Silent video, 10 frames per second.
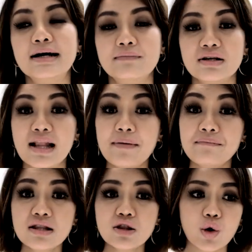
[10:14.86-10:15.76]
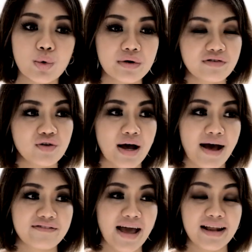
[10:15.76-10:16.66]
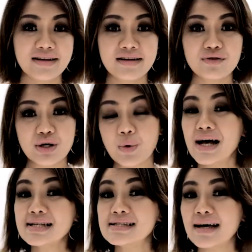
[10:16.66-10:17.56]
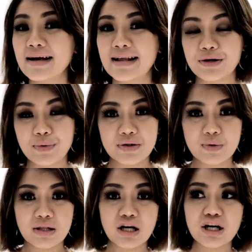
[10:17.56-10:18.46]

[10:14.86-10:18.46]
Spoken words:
Let me know if you have any requests that you want to learn,